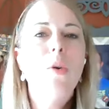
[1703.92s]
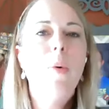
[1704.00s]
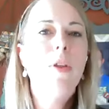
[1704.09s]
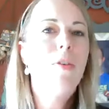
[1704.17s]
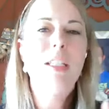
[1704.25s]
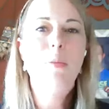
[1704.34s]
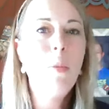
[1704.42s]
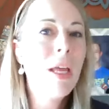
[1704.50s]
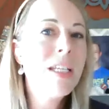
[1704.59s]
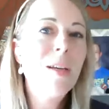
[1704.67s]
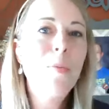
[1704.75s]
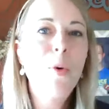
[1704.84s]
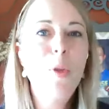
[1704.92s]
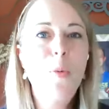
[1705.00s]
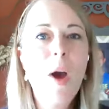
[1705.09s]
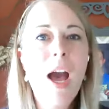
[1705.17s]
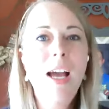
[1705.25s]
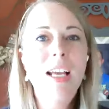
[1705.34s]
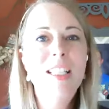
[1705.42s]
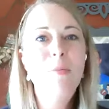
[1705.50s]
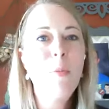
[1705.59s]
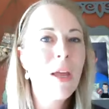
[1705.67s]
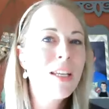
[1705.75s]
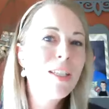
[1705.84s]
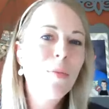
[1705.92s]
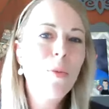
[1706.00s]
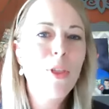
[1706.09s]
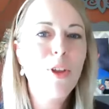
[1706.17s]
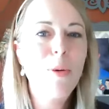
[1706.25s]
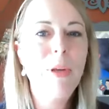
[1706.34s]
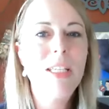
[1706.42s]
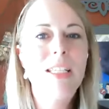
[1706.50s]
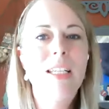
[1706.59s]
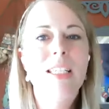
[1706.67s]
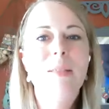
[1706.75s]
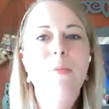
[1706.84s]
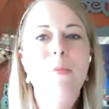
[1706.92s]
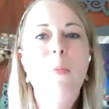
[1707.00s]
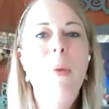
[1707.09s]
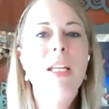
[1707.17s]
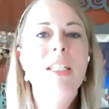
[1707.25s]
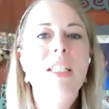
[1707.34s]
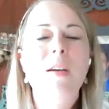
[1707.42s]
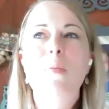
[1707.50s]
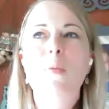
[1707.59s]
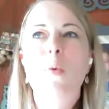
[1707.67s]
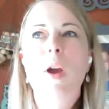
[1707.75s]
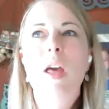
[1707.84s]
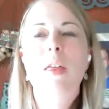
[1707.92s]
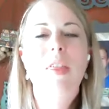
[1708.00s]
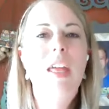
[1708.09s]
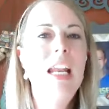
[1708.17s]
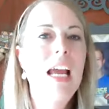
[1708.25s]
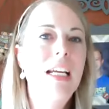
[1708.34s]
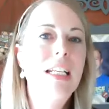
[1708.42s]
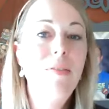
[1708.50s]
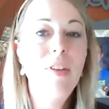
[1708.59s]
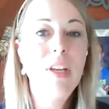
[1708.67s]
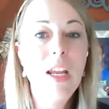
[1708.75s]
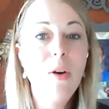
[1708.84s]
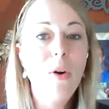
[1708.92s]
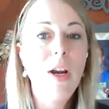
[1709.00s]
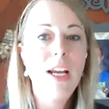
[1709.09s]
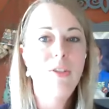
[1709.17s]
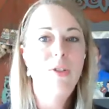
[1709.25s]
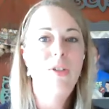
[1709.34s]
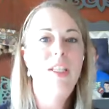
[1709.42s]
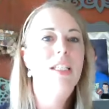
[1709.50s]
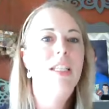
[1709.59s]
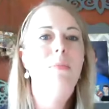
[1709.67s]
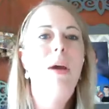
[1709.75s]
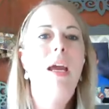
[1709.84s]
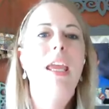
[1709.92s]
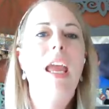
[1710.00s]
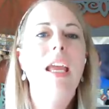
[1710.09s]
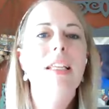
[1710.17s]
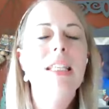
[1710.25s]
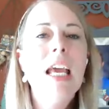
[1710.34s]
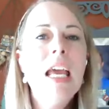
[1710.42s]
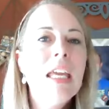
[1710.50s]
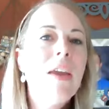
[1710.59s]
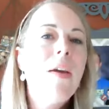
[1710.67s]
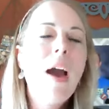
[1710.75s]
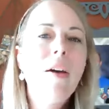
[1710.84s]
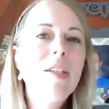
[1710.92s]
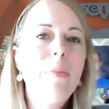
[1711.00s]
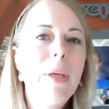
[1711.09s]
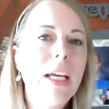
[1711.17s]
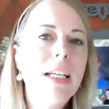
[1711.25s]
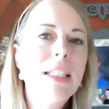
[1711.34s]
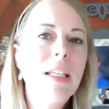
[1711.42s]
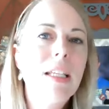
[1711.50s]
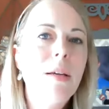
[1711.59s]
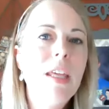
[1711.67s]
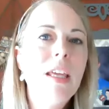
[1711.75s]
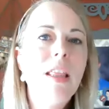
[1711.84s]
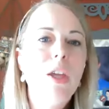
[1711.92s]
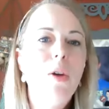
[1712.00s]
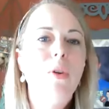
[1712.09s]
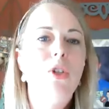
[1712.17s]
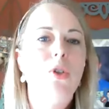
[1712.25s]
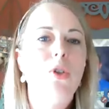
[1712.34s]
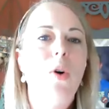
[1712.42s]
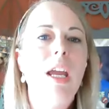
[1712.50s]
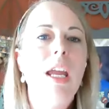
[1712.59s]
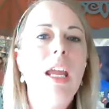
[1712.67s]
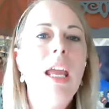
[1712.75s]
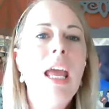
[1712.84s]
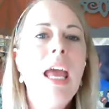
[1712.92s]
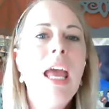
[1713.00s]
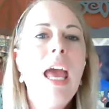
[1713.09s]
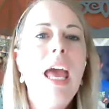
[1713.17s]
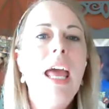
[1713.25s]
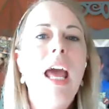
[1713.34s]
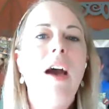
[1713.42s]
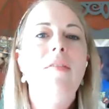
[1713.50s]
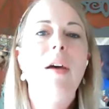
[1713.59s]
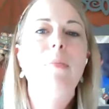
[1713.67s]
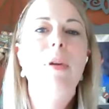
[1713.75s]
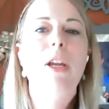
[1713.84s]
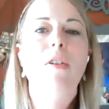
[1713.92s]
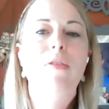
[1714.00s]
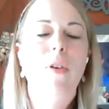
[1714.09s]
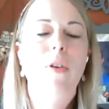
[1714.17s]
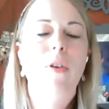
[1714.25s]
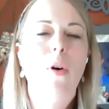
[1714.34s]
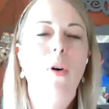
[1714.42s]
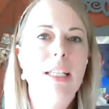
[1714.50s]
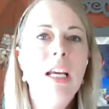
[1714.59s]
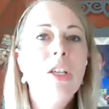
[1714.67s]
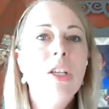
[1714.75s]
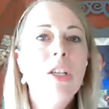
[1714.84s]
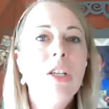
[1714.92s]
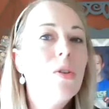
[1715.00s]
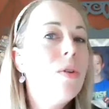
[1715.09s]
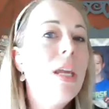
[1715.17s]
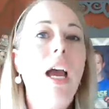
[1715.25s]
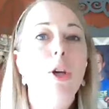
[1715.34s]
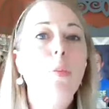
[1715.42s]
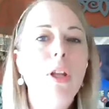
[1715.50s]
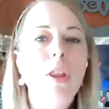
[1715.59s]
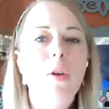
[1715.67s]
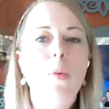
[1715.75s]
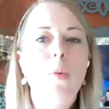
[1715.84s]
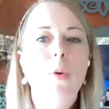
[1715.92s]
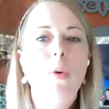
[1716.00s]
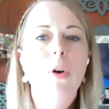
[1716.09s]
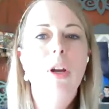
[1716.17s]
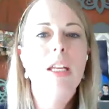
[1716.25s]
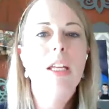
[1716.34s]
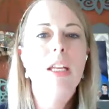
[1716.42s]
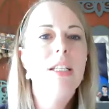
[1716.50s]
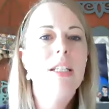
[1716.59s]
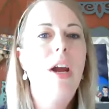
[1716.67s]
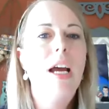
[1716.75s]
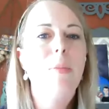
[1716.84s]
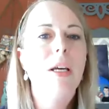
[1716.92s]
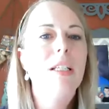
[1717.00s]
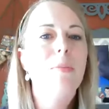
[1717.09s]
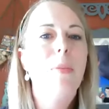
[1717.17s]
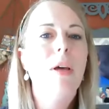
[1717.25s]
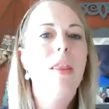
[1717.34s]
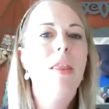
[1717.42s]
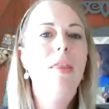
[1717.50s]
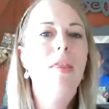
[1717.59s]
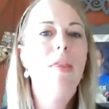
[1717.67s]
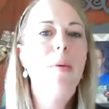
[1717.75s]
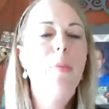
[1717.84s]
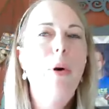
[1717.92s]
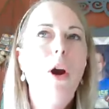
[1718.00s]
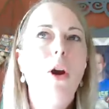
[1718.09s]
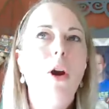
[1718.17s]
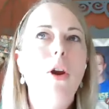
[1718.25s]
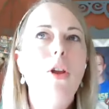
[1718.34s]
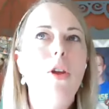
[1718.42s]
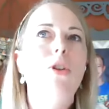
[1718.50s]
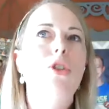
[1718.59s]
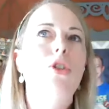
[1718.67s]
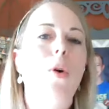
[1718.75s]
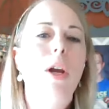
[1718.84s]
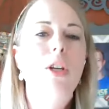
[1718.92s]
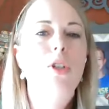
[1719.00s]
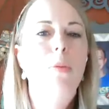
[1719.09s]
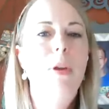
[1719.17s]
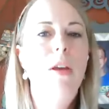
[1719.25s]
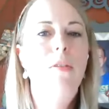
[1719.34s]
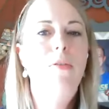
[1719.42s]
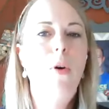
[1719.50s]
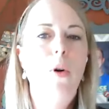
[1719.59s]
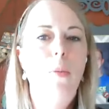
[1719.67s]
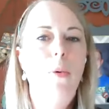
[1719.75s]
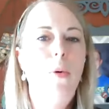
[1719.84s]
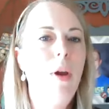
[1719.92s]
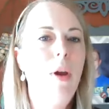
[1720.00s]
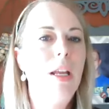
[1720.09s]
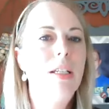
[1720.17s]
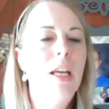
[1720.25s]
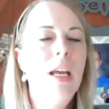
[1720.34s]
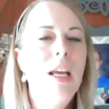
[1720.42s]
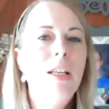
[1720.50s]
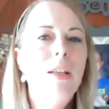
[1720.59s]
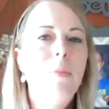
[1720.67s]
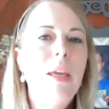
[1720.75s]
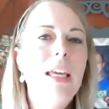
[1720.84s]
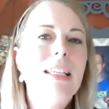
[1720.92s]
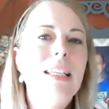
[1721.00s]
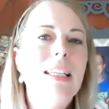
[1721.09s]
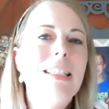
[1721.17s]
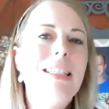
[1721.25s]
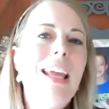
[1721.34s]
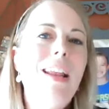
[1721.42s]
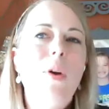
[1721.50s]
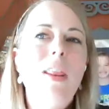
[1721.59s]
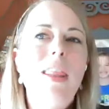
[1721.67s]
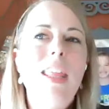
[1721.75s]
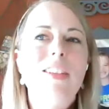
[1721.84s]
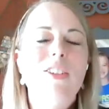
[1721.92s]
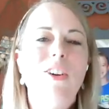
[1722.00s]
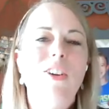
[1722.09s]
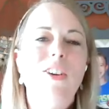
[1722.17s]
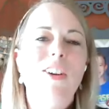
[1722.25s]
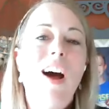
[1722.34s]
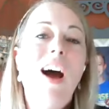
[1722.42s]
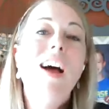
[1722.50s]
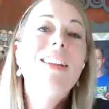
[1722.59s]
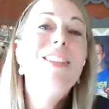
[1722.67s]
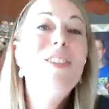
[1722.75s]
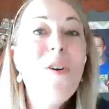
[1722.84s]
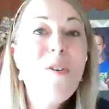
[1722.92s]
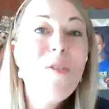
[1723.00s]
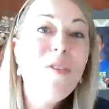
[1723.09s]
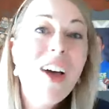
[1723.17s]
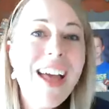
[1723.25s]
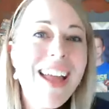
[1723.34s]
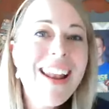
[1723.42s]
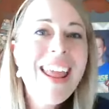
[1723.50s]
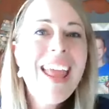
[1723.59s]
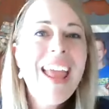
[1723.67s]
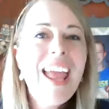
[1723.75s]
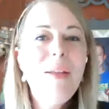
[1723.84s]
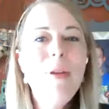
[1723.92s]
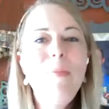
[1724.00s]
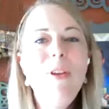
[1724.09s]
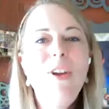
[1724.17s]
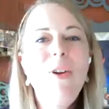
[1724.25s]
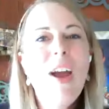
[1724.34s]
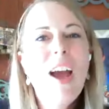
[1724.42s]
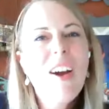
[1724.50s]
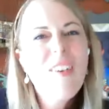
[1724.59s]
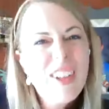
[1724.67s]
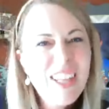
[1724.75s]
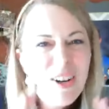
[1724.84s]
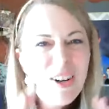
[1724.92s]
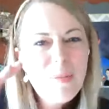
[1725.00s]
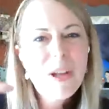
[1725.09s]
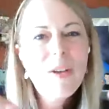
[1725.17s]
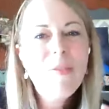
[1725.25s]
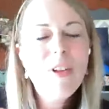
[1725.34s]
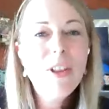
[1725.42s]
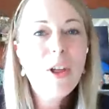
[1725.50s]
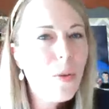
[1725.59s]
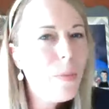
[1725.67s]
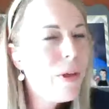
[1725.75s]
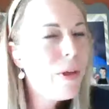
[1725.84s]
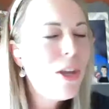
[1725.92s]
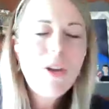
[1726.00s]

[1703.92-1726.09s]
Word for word: So whether that's momentum with wax, momentum with your business, momentum with an activity or exercise in my case, you have to pick something that you enjoy and have that be your focus. So yeah, you're putting the work into other aspects, but the part you enjoy should be a focal point. Because then when things are not so fun and maybe you have a little bit of a lull, but